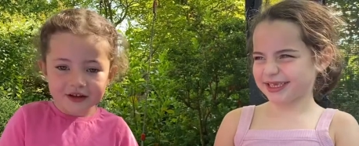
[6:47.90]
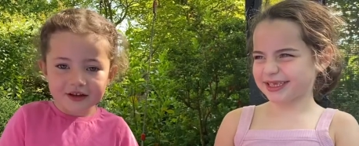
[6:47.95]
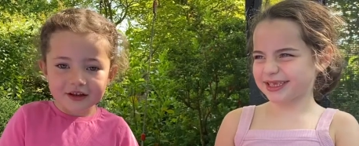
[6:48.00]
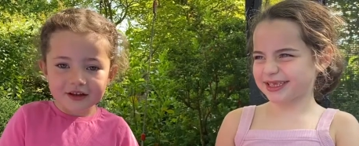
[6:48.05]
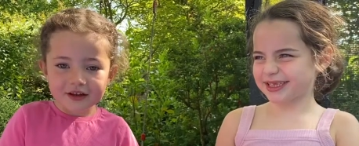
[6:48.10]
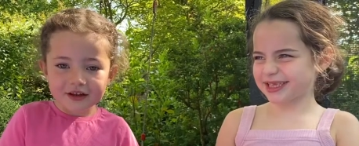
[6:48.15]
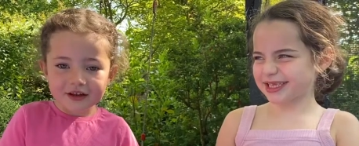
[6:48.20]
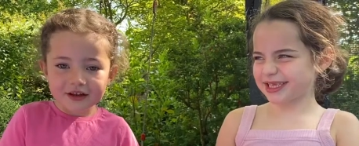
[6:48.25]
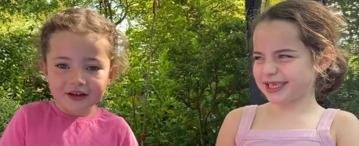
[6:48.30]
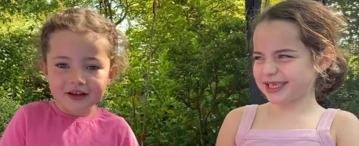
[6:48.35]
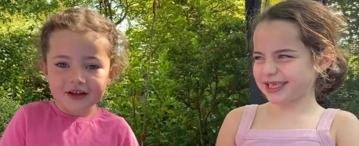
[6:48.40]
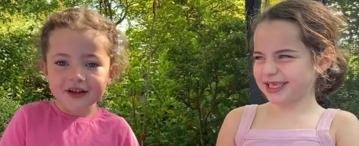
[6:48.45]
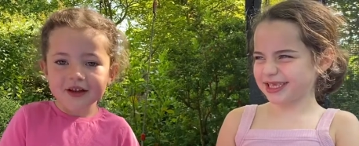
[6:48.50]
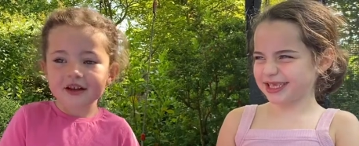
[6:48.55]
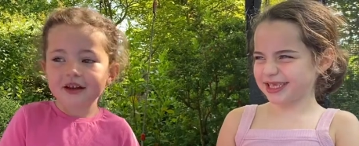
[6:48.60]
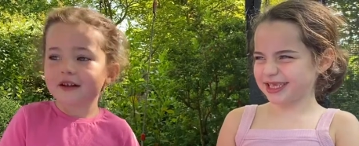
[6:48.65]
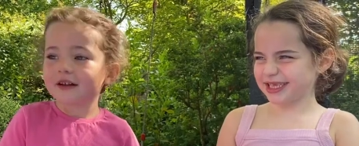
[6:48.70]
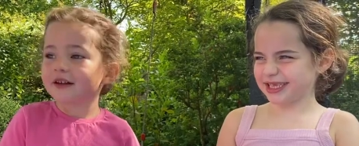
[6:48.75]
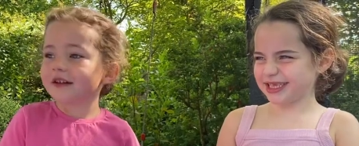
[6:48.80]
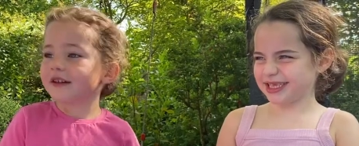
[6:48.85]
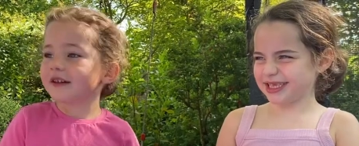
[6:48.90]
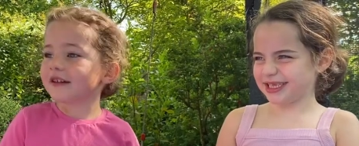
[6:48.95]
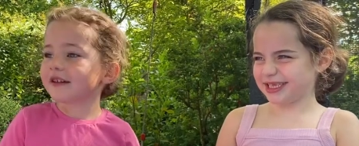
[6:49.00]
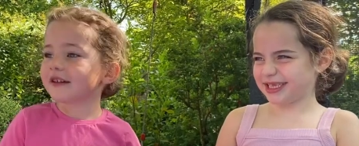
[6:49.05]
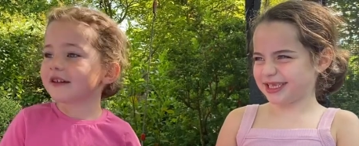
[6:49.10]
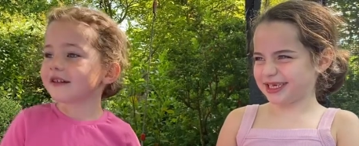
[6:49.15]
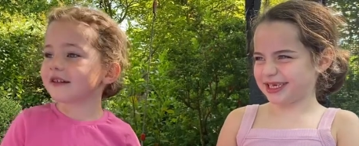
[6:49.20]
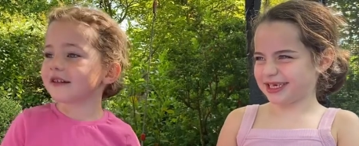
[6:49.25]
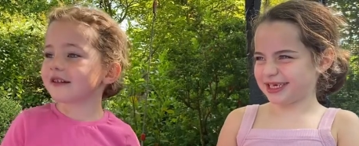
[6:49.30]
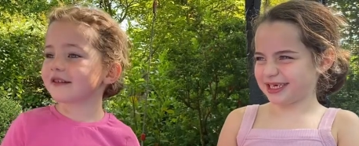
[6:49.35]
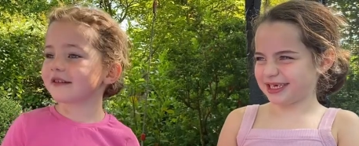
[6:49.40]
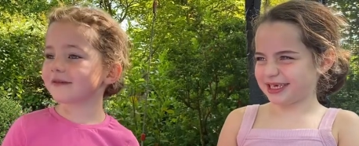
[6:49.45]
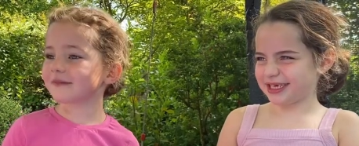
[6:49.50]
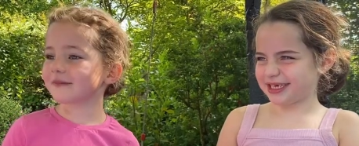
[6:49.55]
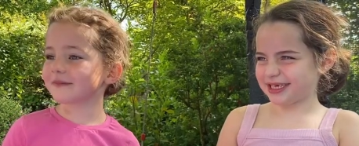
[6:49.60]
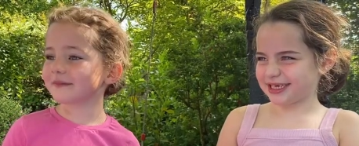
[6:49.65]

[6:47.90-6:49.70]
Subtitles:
[no speech]